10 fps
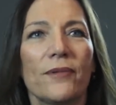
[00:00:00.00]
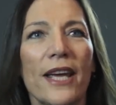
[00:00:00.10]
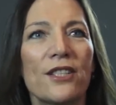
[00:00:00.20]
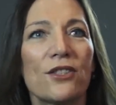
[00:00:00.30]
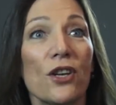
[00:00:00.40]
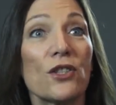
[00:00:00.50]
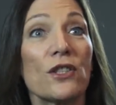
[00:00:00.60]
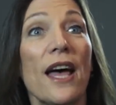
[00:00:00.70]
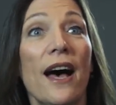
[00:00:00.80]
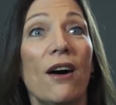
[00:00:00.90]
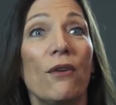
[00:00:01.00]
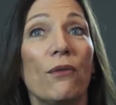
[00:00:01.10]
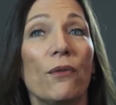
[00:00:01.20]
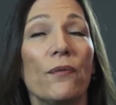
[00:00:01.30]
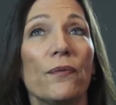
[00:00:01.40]
it's just how
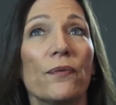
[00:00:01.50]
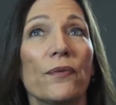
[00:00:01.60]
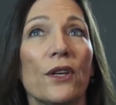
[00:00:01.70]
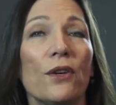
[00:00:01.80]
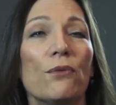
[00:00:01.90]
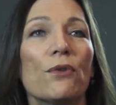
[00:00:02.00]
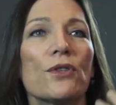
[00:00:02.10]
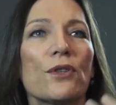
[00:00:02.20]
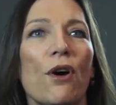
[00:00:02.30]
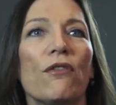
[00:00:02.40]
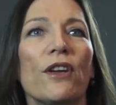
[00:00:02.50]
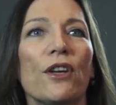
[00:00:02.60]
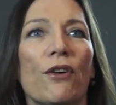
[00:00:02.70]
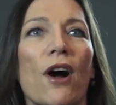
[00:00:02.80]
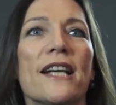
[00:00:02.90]
you're resolving
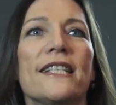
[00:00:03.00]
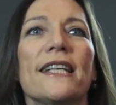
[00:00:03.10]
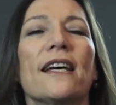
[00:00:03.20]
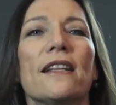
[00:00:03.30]
your idea,